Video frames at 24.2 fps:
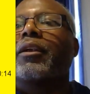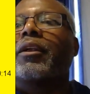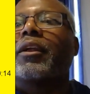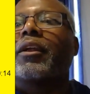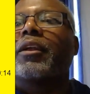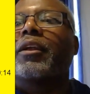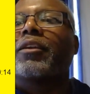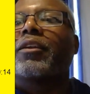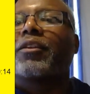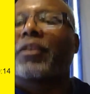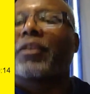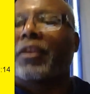
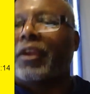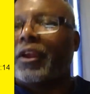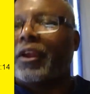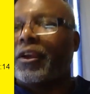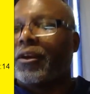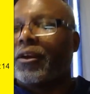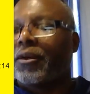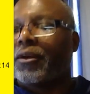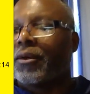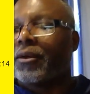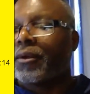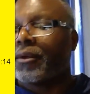this
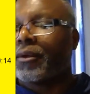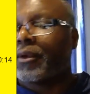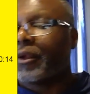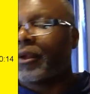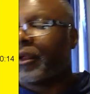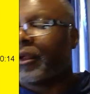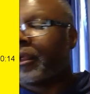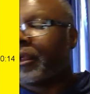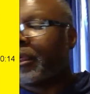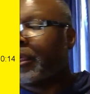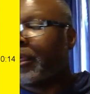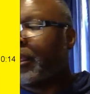here,
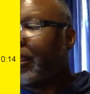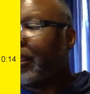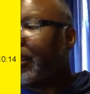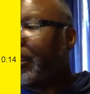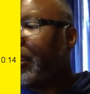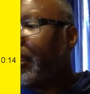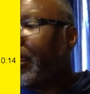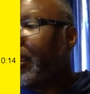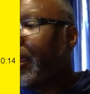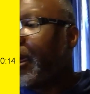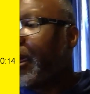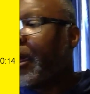
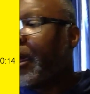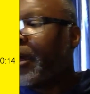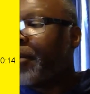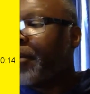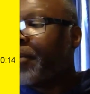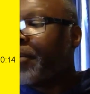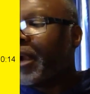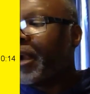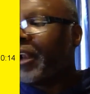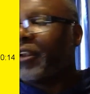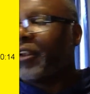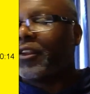
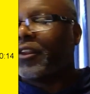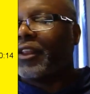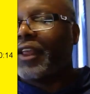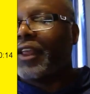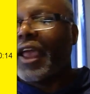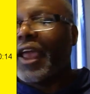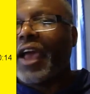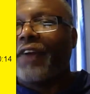but it's the